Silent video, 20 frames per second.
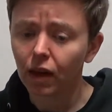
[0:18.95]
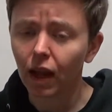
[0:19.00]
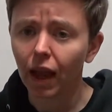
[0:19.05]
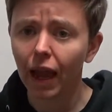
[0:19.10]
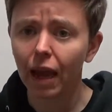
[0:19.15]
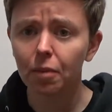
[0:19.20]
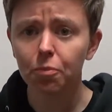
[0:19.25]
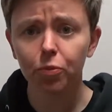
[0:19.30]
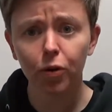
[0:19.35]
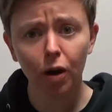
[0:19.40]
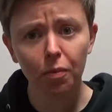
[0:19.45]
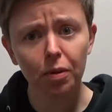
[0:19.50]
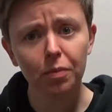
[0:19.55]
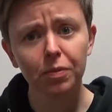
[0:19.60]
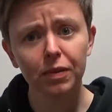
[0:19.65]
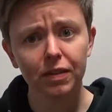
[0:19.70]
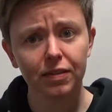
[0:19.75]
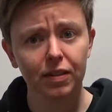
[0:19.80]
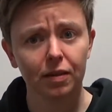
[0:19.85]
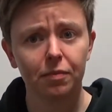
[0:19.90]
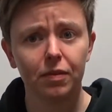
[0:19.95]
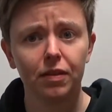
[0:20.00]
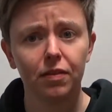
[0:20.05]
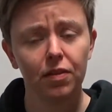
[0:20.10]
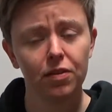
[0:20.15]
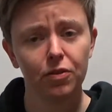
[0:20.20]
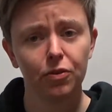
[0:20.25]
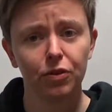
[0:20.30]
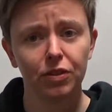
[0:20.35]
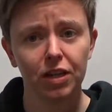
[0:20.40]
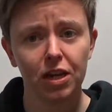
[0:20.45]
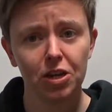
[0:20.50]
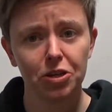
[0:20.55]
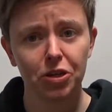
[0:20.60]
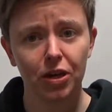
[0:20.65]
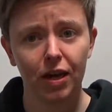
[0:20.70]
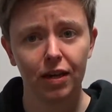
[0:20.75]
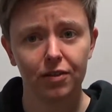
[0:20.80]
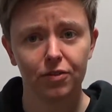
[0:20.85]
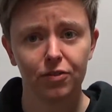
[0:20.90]
And probably something that your
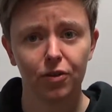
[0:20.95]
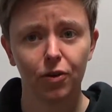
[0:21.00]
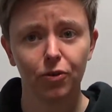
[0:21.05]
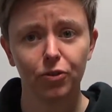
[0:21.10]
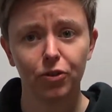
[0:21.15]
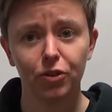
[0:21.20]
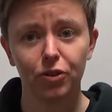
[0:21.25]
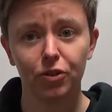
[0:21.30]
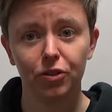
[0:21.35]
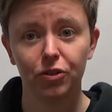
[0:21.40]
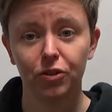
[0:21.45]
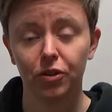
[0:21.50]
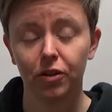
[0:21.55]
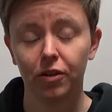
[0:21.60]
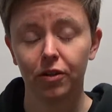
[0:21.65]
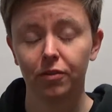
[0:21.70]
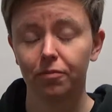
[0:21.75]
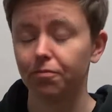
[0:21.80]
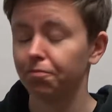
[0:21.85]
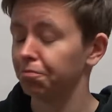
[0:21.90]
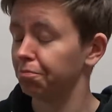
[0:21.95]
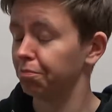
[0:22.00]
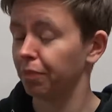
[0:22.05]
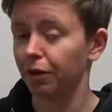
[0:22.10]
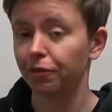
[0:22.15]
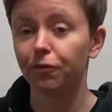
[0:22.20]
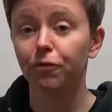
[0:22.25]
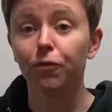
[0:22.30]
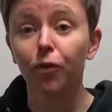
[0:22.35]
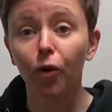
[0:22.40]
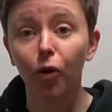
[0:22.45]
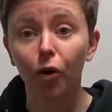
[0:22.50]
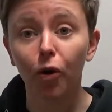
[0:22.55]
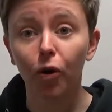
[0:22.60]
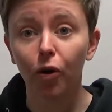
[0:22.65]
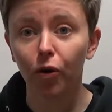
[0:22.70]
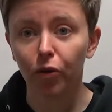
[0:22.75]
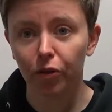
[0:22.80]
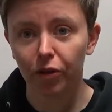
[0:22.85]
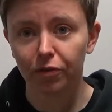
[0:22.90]
teacher has told you to do before
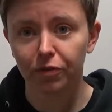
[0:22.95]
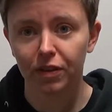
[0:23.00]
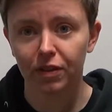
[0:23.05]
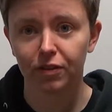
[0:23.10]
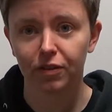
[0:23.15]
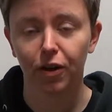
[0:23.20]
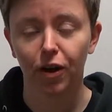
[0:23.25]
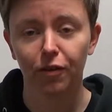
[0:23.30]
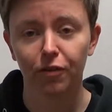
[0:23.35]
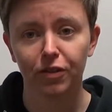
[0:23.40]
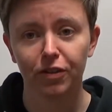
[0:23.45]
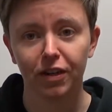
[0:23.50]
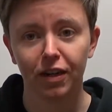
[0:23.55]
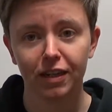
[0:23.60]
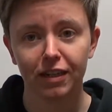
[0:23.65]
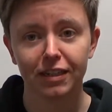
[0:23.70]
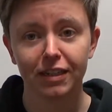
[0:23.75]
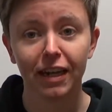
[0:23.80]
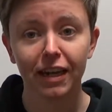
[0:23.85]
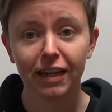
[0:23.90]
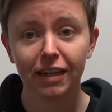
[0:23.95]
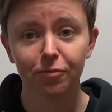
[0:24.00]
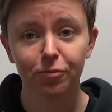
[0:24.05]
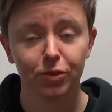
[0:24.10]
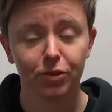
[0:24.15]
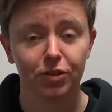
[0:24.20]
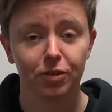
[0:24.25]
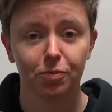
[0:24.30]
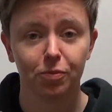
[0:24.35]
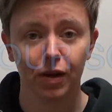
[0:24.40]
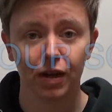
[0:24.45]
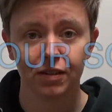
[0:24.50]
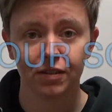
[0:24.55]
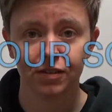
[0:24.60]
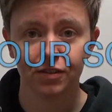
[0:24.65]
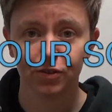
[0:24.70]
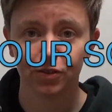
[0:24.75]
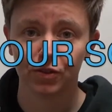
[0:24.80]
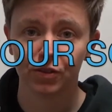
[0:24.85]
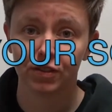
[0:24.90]
all of this COVID-19 was to
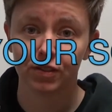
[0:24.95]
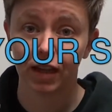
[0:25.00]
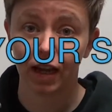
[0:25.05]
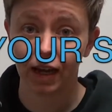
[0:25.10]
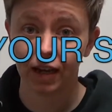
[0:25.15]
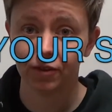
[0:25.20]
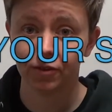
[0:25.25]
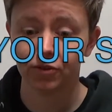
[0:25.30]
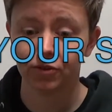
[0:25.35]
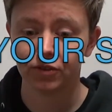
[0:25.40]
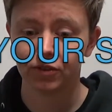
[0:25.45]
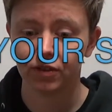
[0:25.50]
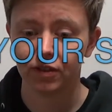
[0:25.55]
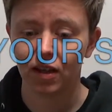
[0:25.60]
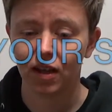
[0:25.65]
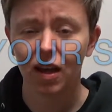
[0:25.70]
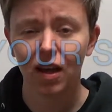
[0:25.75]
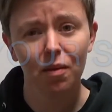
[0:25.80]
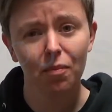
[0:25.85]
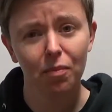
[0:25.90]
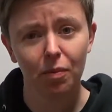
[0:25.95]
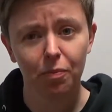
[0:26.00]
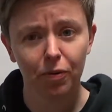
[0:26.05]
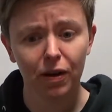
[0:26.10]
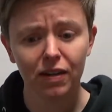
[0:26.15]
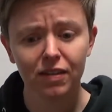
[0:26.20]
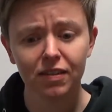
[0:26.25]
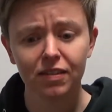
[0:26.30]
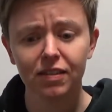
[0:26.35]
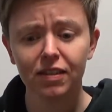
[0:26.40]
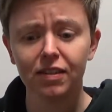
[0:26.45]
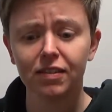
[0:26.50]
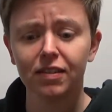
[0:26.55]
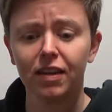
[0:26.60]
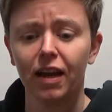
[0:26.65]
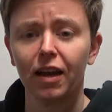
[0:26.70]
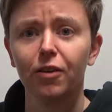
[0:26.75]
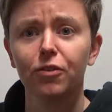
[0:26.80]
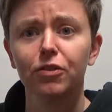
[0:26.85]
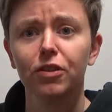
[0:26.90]
practice your scales. But practicing
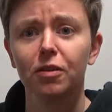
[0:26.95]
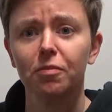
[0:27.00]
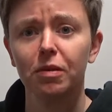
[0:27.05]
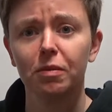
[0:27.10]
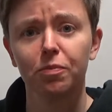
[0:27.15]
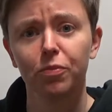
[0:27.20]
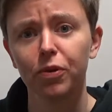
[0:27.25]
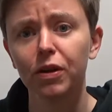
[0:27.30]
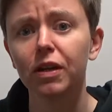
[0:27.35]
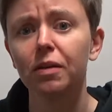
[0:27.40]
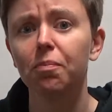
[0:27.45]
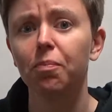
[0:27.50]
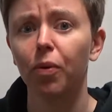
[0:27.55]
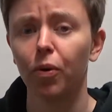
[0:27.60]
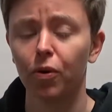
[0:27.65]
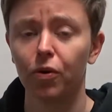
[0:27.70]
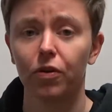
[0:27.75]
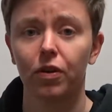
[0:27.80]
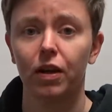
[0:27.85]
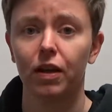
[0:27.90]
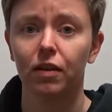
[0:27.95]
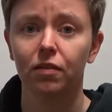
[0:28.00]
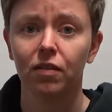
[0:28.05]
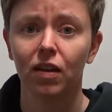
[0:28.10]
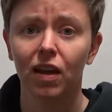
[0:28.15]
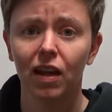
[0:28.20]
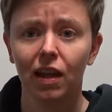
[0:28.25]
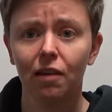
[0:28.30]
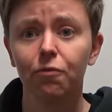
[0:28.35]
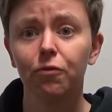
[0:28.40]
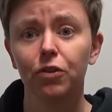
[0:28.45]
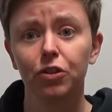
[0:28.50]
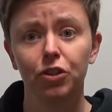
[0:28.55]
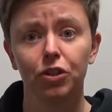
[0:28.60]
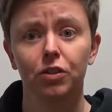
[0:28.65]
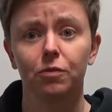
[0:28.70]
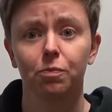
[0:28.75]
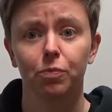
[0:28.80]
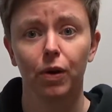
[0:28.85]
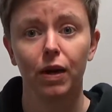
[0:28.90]
scales can be pretty boring if we
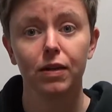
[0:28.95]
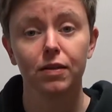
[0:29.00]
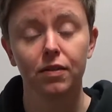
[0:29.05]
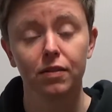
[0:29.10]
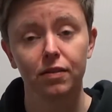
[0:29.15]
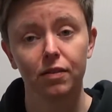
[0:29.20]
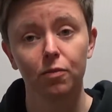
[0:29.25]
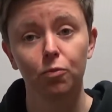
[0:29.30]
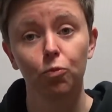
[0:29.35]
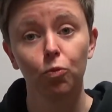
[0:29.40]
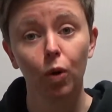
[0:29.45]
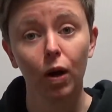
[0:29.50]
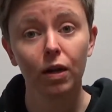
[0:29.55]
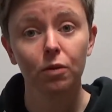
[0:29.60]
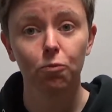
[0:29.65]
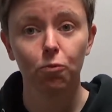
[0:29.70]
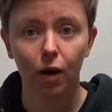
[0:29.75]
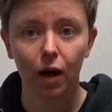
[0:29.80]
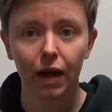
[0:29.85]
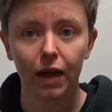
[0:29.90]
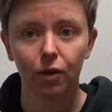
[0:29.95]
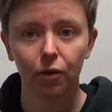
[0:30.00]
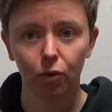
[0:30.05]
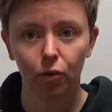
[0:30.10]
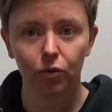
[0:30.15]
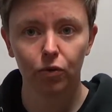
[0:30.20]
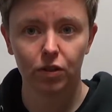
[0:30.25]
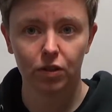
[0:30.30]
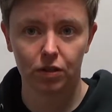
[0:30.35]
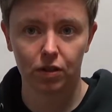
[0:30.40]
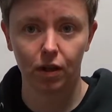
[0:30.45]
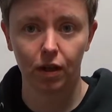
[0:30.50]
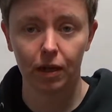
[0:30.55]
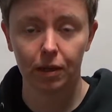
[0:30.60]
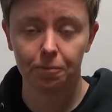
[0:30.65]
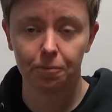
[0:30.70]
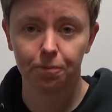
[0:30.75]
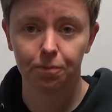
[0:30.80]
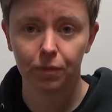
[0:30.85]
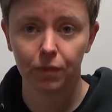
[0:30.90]
just practice them one way all the
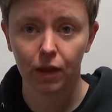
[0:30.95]
time.